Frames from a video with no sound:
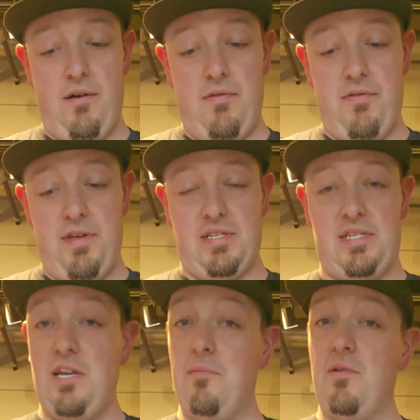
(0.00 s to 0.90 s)
this
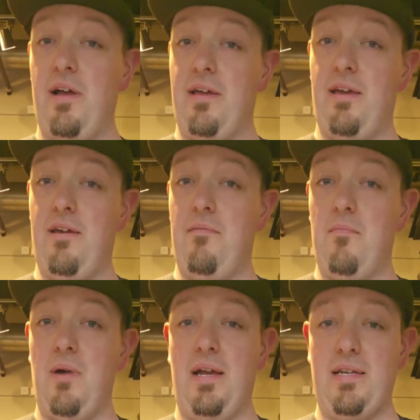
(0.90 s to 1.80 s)
seemed like it
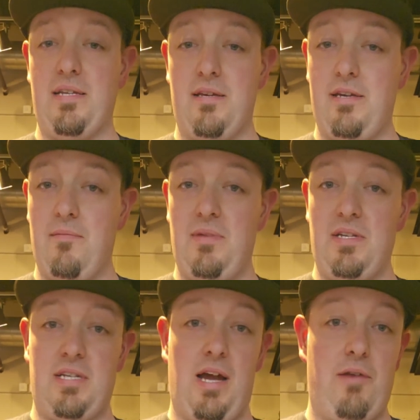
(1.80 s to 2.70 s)
might get me
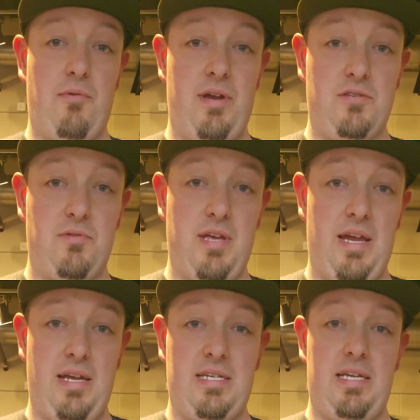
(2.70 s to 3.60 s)
sideways with the
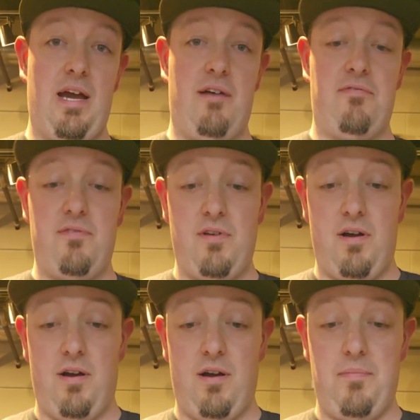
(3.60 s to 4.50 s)

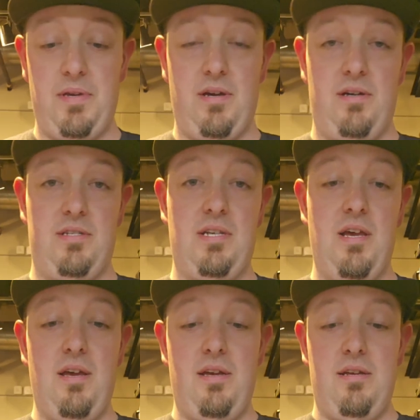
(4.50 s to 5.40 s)
ATF because
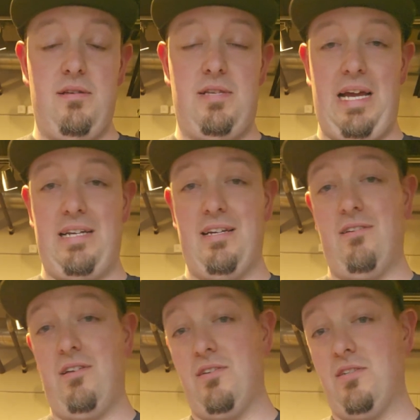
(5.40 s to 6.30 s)

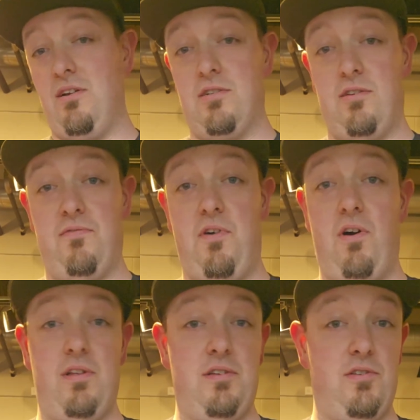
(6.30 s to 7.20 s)
technically this starts to
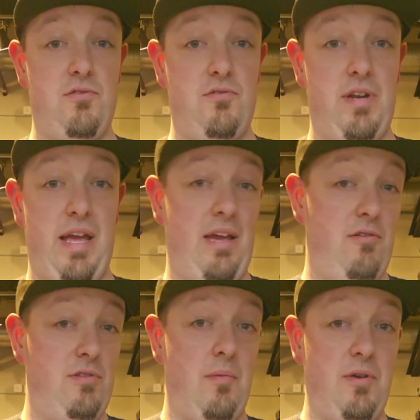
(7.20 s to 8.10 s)
fall into an
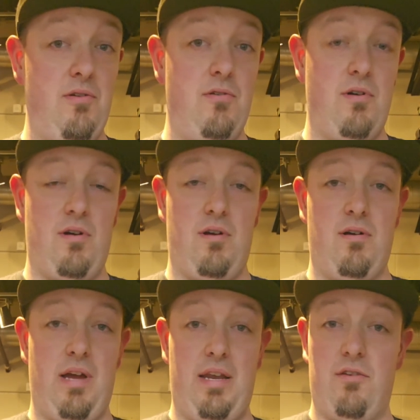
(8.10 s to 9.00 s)

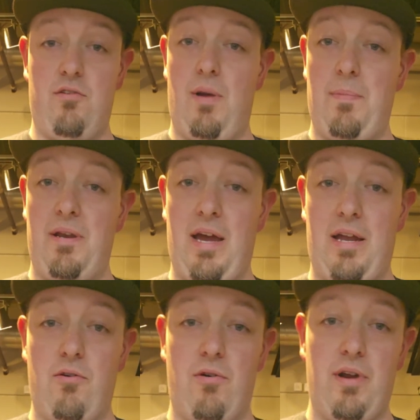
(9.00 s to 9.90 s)
AOW, any other weapon
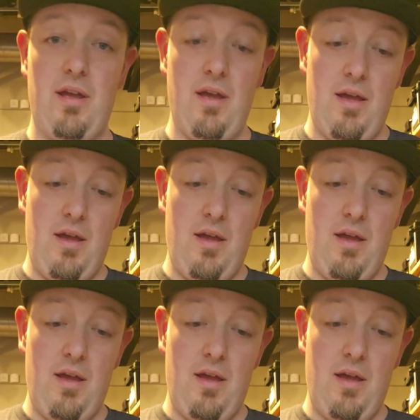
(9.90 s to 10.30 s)
category.